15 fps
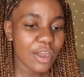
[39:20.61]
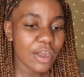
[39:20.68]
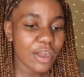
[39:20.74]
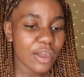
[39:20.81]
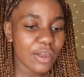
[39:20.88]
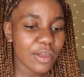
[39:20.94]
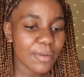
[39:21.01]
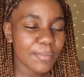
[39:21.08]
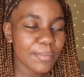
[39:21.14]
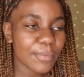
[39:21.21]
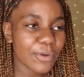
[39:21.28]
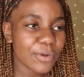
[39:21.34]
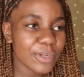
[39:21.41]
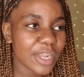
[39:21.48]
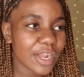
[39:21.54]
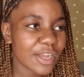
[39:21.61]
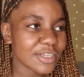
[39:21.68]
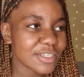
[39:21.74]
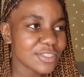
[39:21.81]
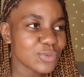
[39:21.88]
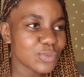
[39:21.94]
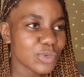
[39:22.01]
um,
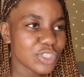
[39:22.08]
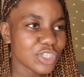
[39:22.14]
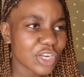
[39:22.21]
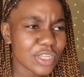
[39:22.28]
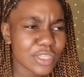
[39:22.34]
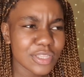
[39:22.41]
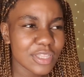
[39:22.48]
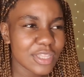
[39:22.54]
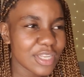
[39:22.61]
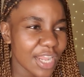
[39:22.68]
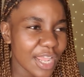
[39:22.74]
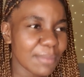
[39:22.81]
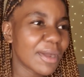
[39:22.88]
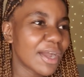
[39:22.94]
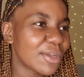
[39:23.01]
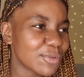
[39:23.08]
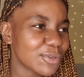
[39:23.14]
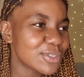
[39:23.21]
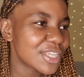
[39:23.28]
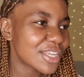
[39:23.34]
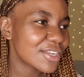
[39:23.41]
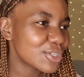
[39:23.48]
podcast which the name I will
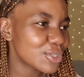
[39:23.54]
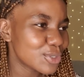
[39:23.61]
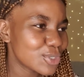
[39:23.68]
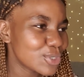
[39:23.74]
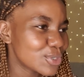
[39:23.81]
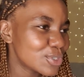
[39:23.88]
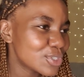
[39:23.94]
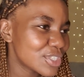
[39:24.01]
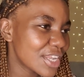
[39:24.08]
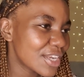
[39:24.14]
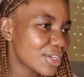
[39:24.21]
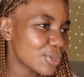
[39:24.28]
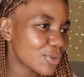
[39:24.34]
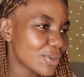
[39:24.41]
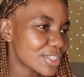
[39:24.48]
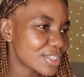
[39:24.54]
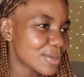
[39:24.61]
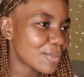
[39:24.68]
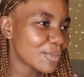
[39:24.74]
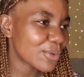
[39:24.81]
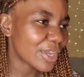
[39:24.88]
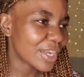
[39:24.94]
send you to send you at
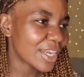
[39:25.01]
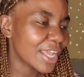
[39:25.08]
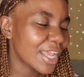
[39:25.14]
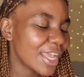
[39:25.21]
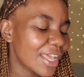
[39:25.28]
some point,